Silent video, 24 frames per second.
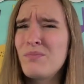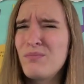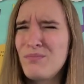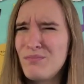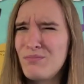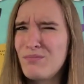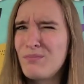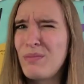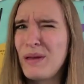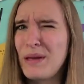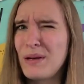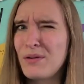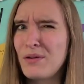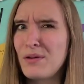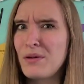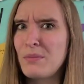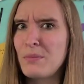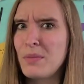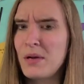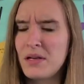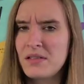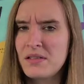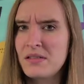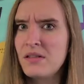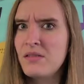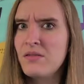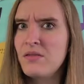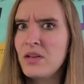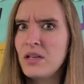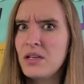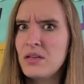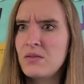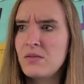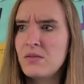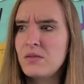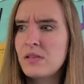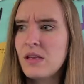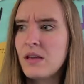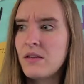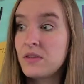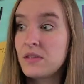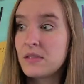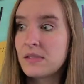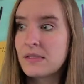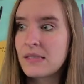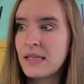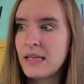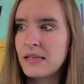better unboxing videos of
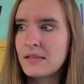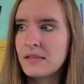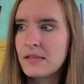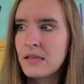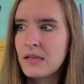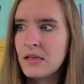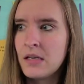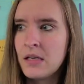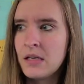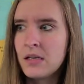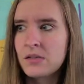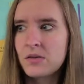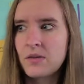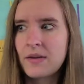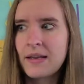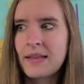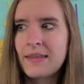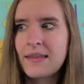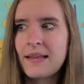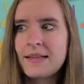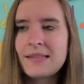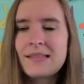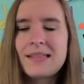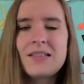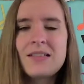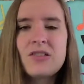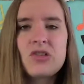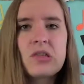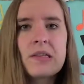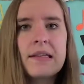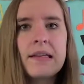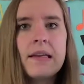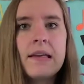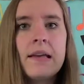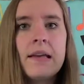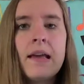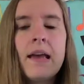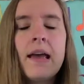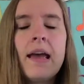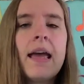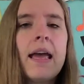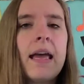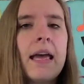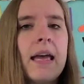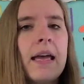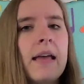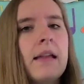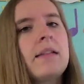this kit. So again, that's Stitchly,
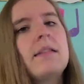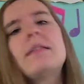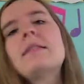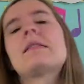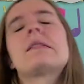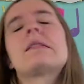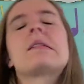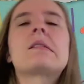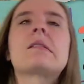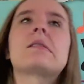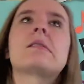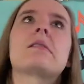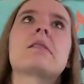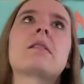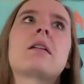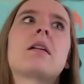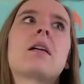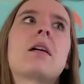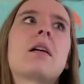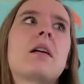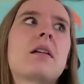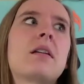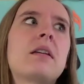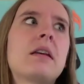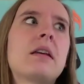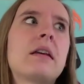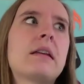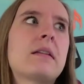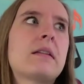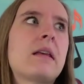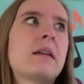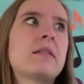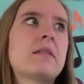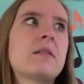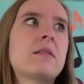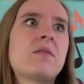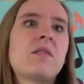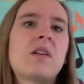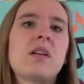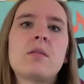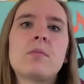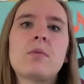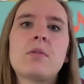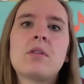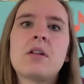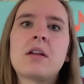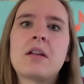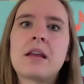and this is a kit that's
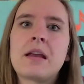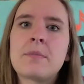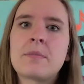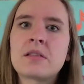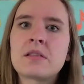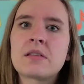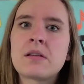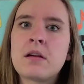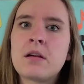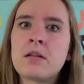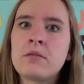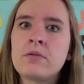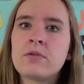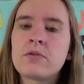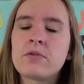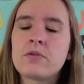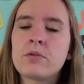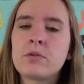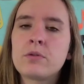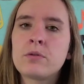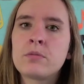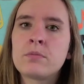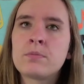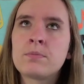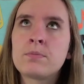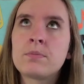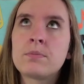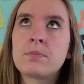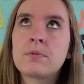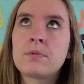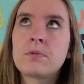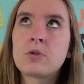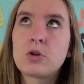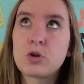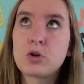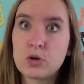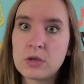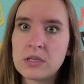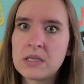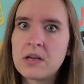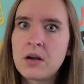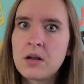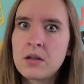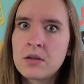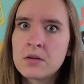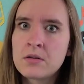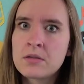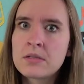available on Amazon for
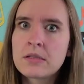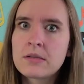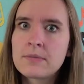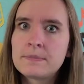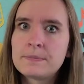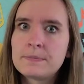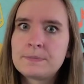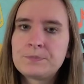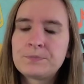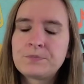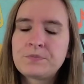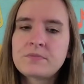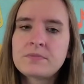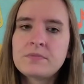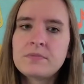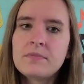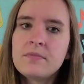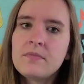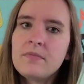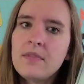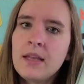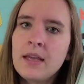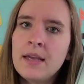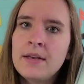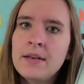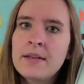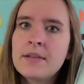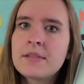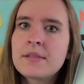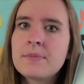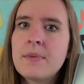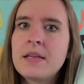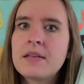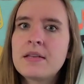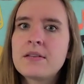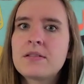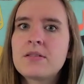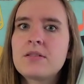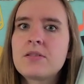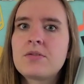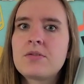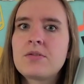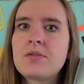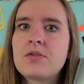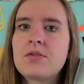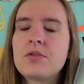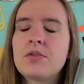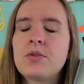$30, and it's meant
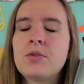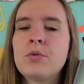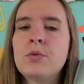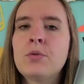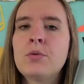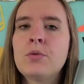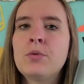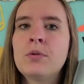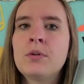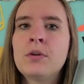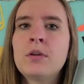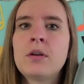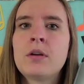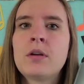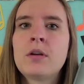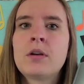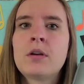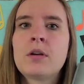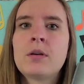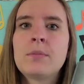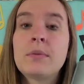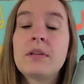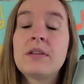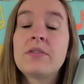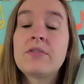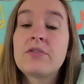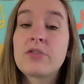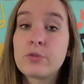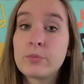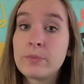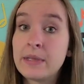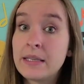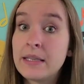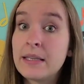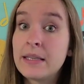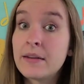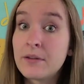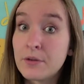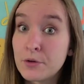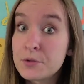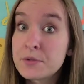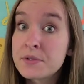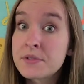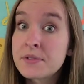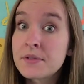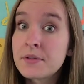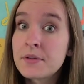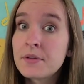to be for
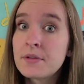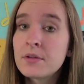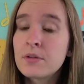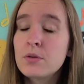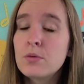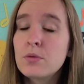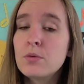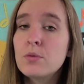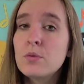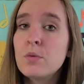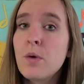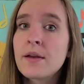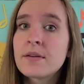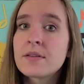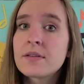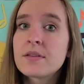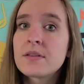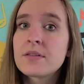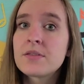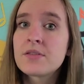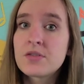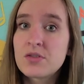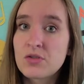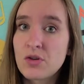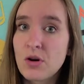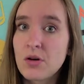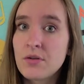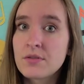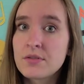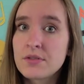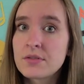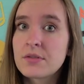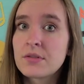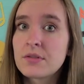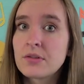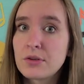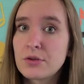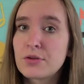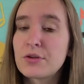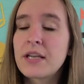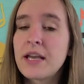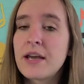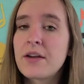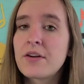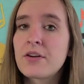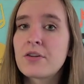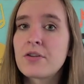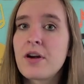beginners who want to start learning
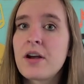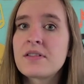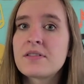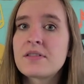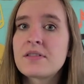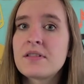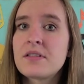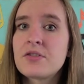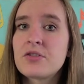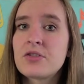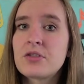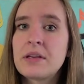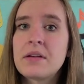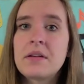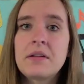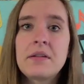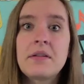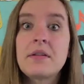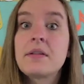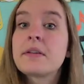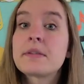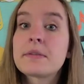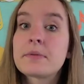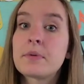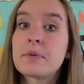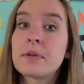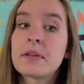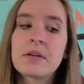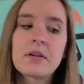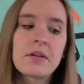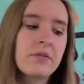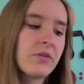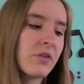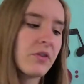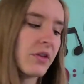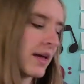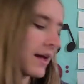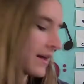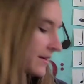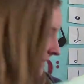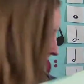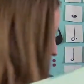how to cross stitch, and I think it's really good for that.